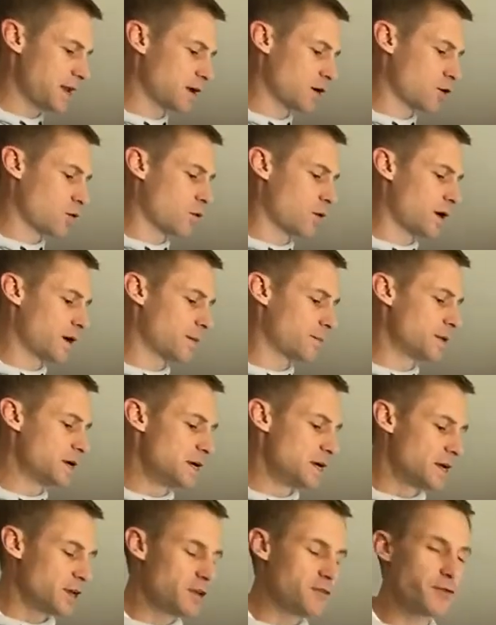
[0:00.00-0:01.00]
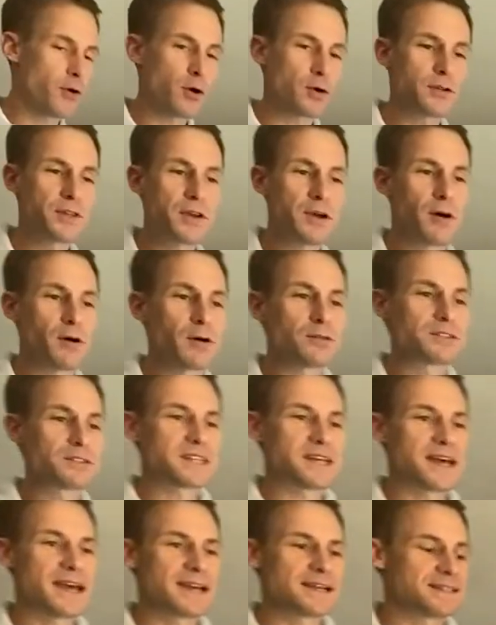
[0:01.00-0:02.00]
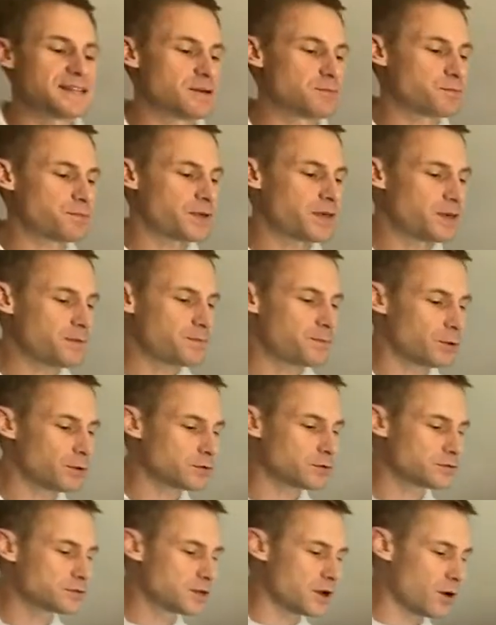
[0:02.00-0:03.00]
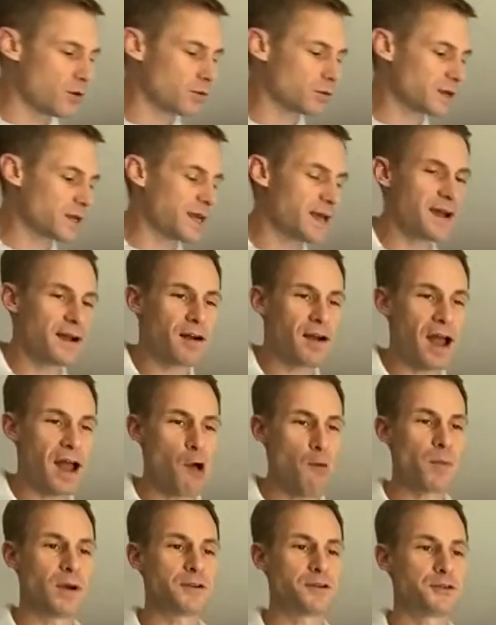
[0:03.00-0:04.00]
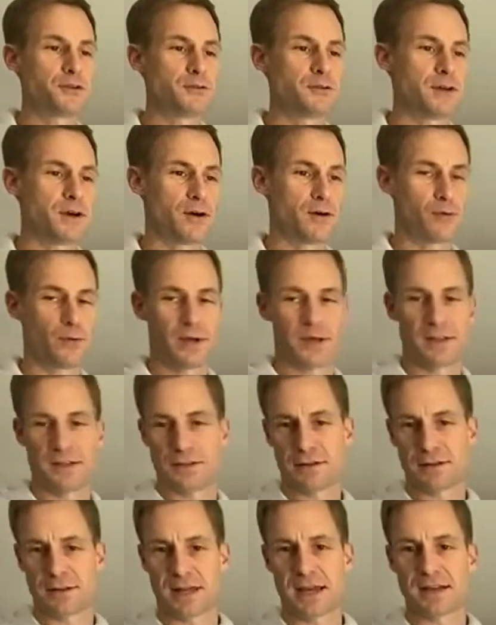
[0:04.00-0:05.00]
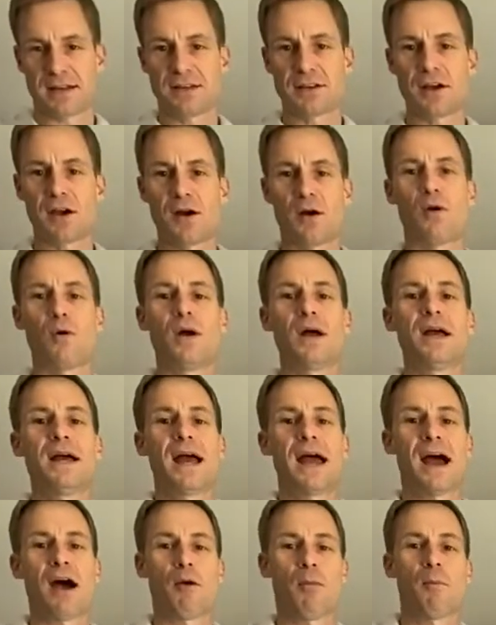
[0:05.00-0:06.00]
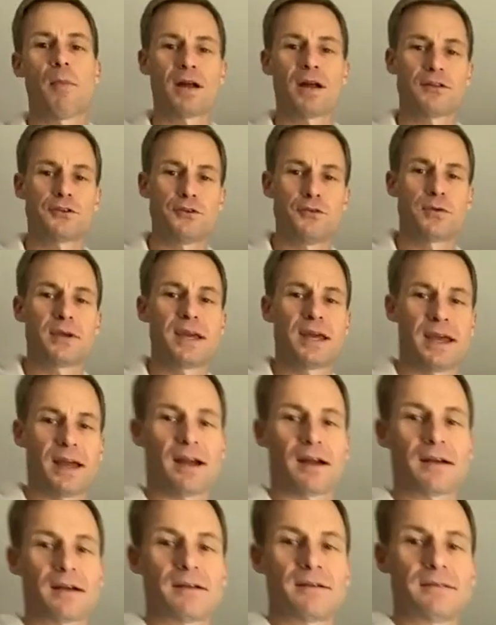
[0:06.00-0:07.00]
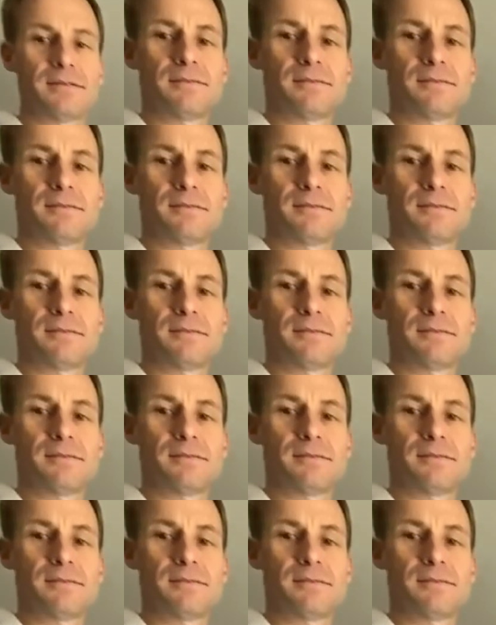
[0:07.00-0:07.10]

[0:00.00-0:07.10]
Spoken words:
and equip. You've heard the old saying that people don't care how much you know until they know how much you care.